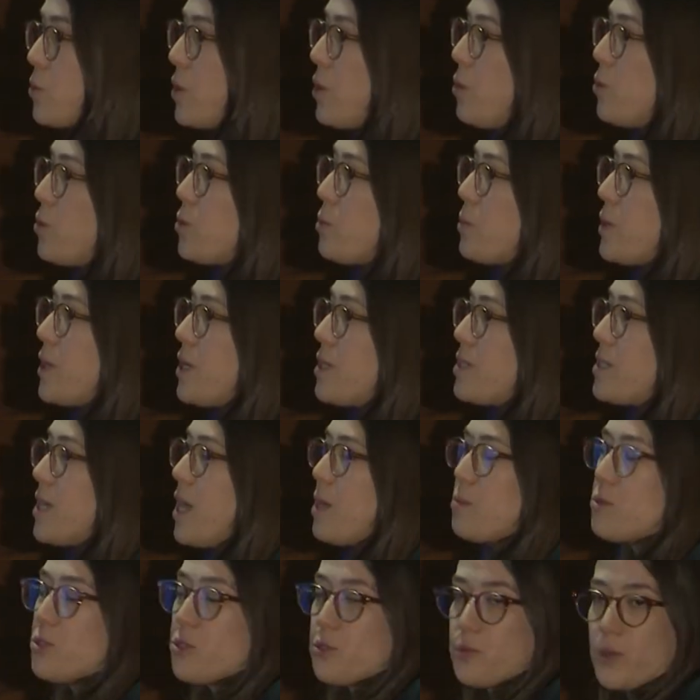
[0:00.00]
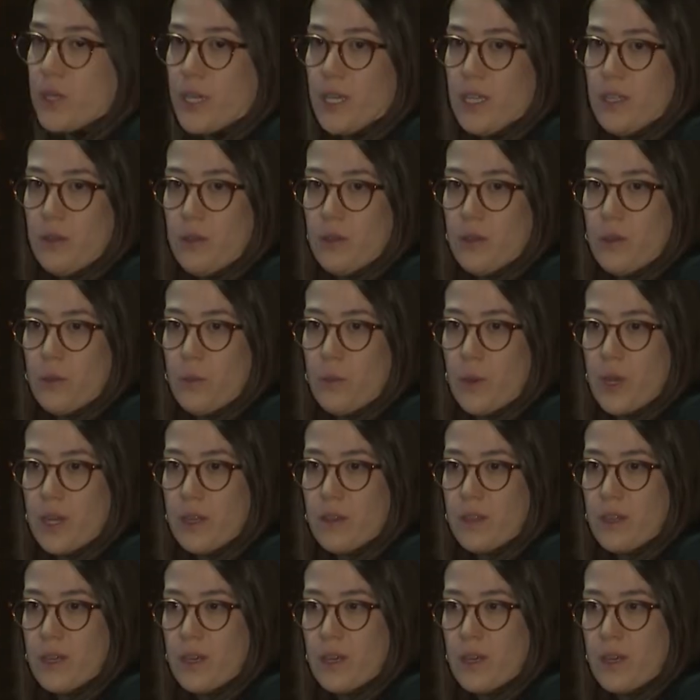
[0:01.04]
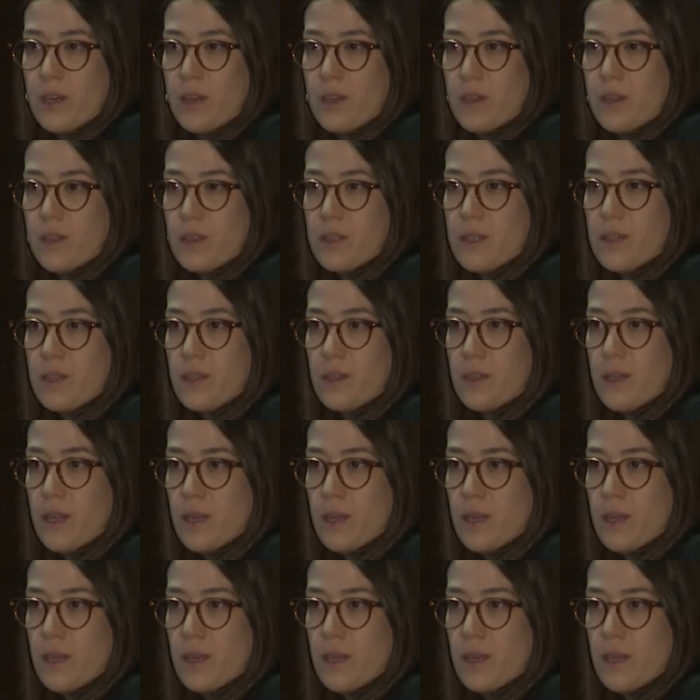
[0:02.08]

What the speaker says: one would be time to green, where